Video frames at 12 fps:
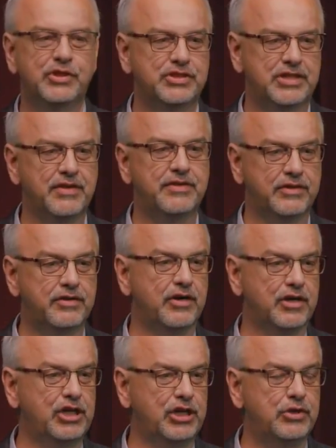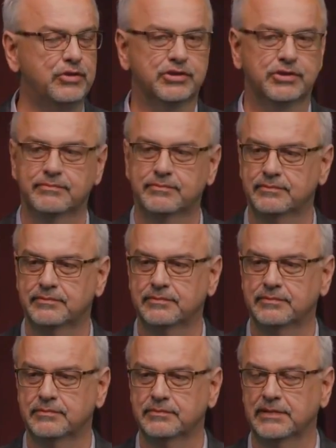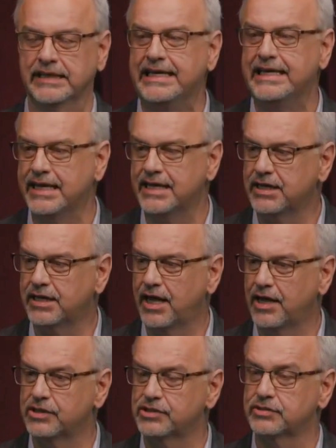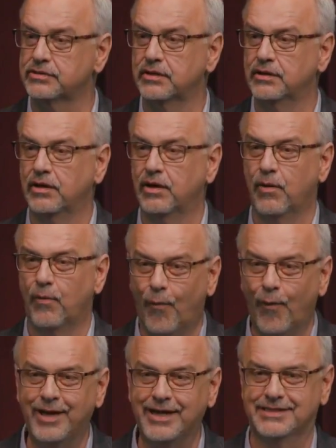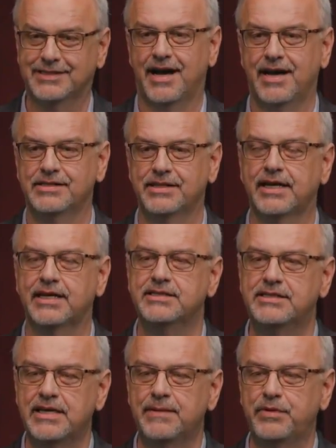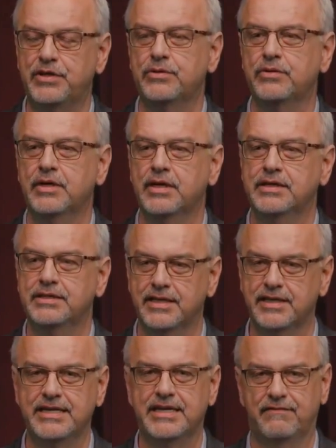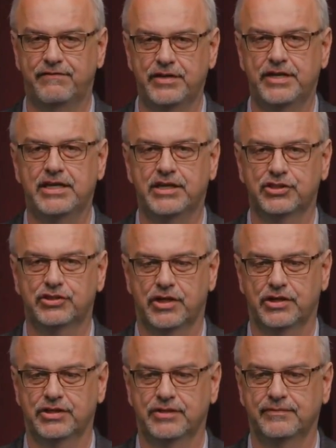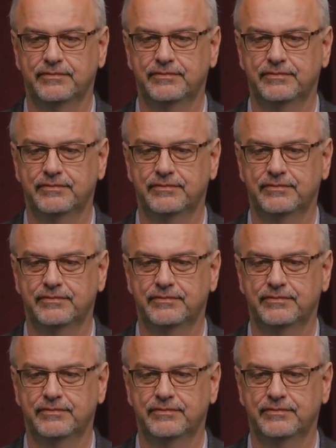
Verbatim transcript: turns out that there are clues leading indicators, warning signs that can tip you to the need for deconstruction.